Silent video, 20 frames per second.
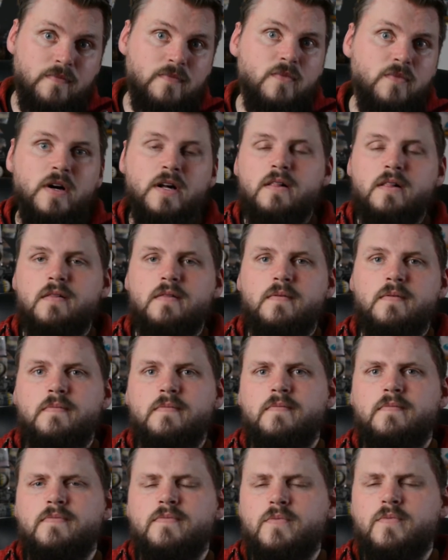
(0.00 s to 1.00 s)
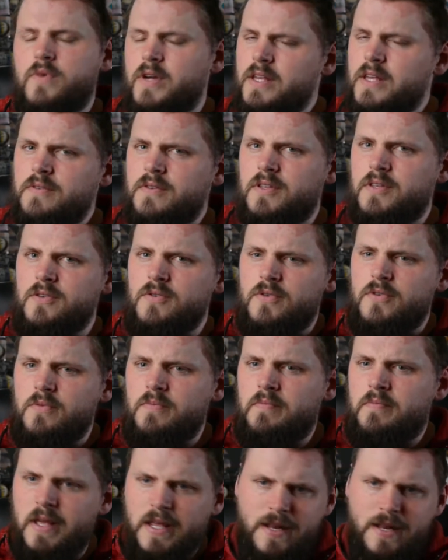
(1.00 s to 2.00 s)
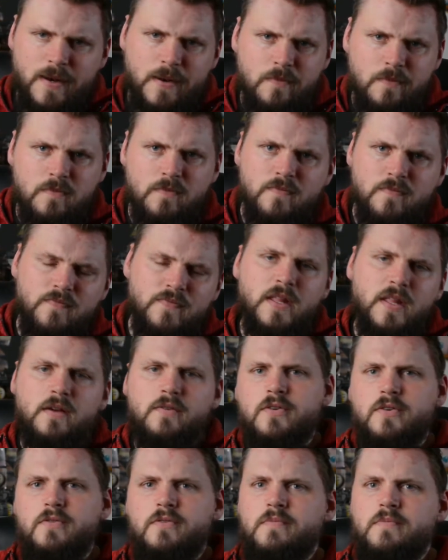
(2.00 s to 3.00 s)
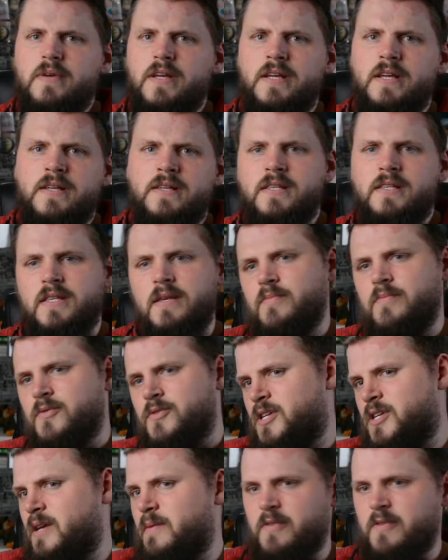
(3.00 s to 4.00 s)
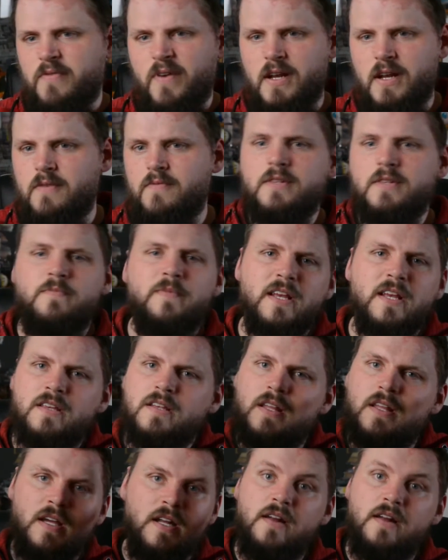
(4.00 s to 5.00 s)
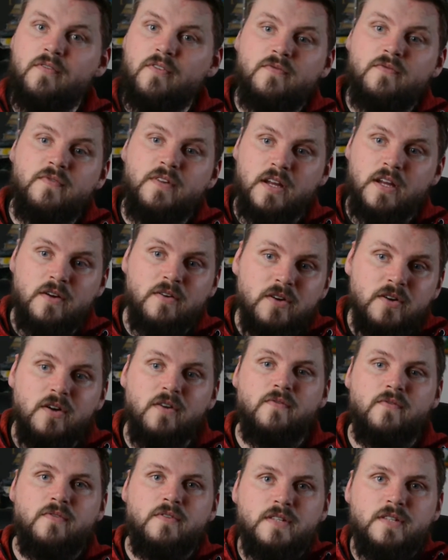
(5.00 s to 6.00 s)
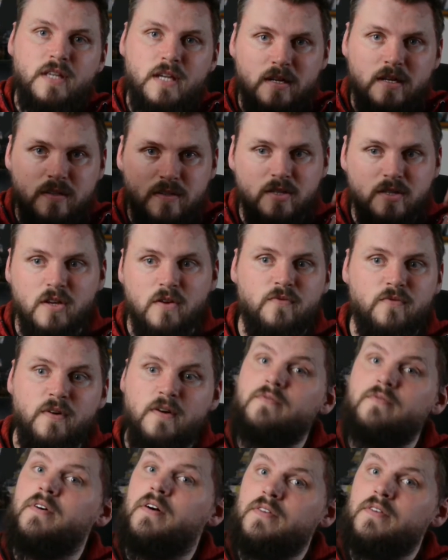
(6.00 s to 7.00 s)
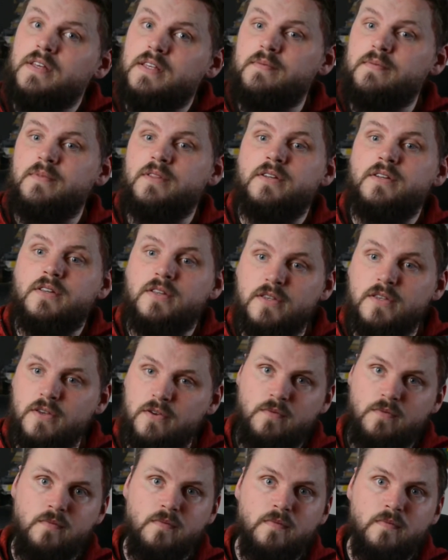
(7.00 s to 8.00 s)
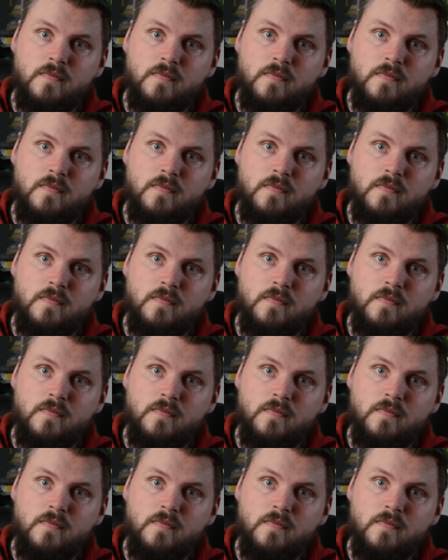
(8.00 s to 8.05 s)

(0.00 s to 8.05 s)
Well, we use Google Meet. Now Google Meet is simple, cheap, effective. It's basically another video conferencing software, very similar to Zoom.